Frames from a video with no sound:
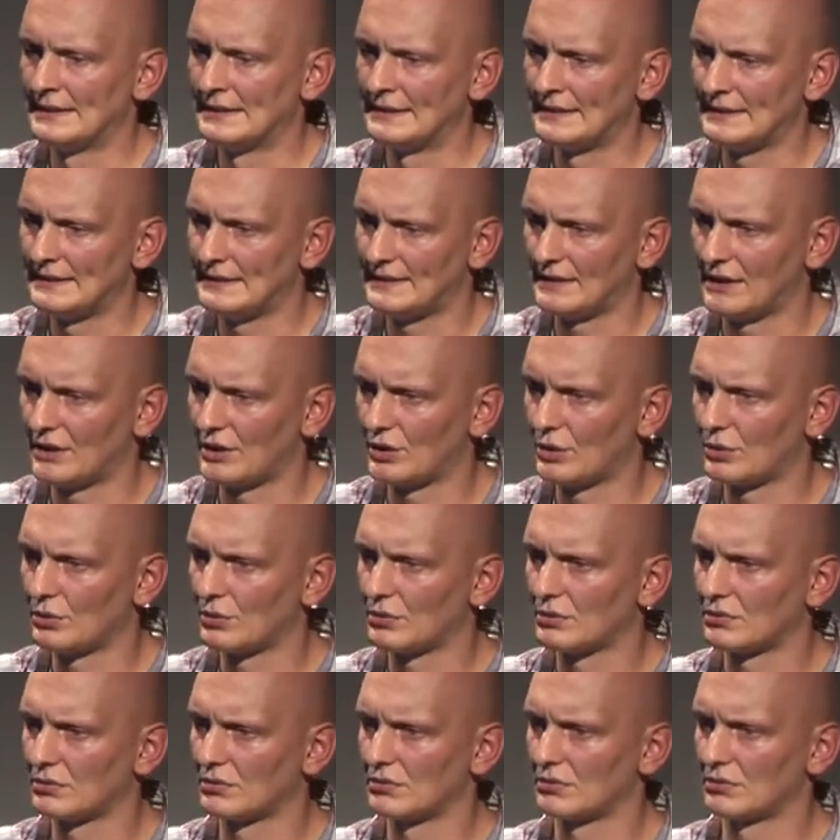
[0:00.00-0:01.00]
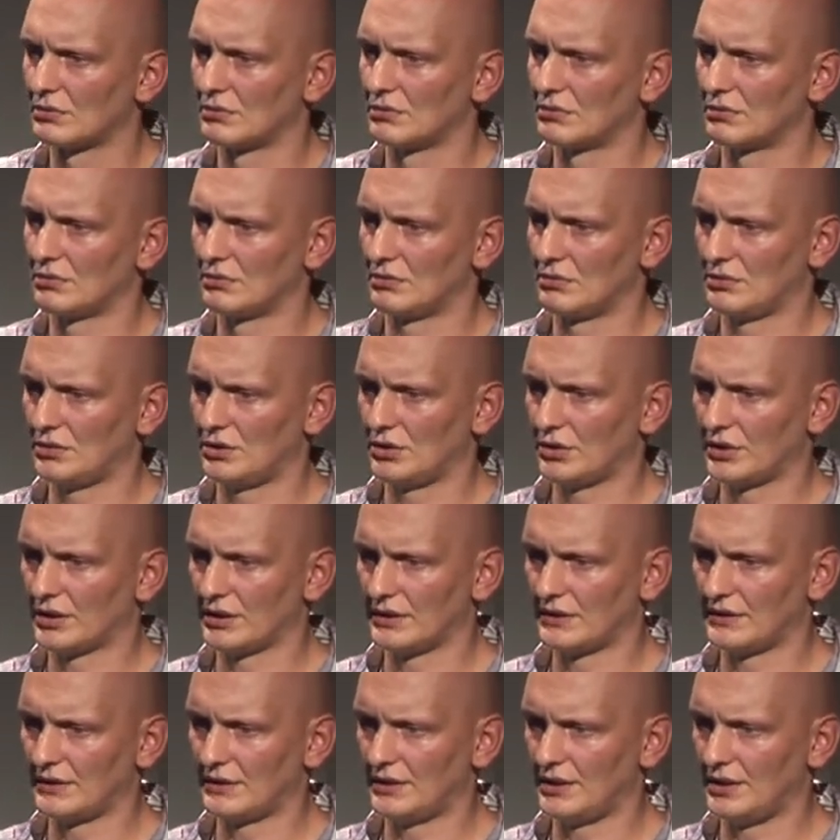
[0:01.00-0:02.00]
so you
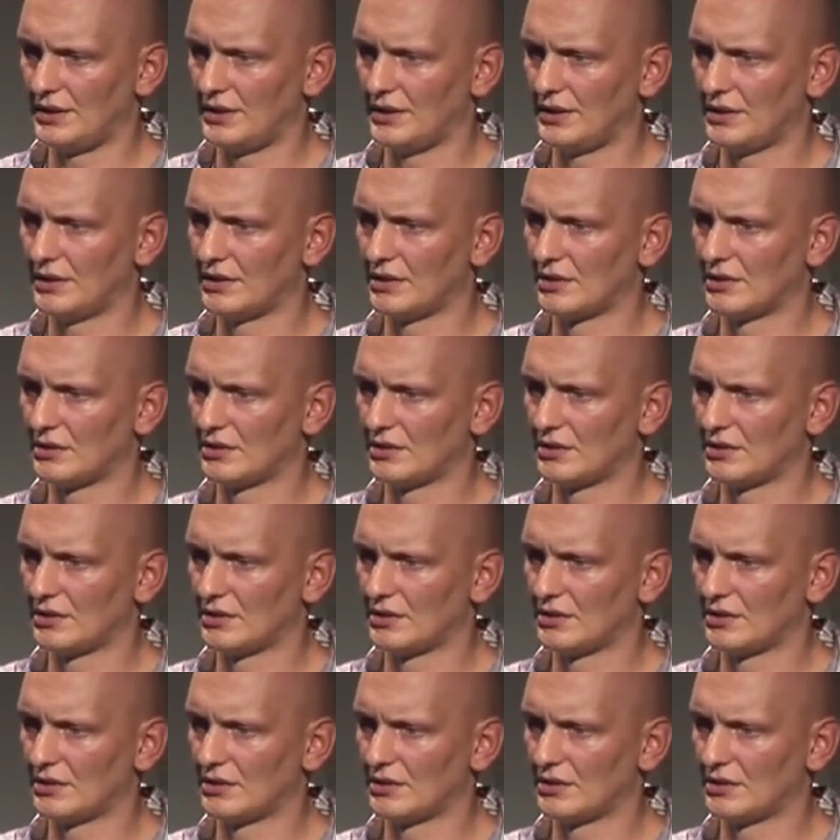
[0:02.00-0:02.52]
can see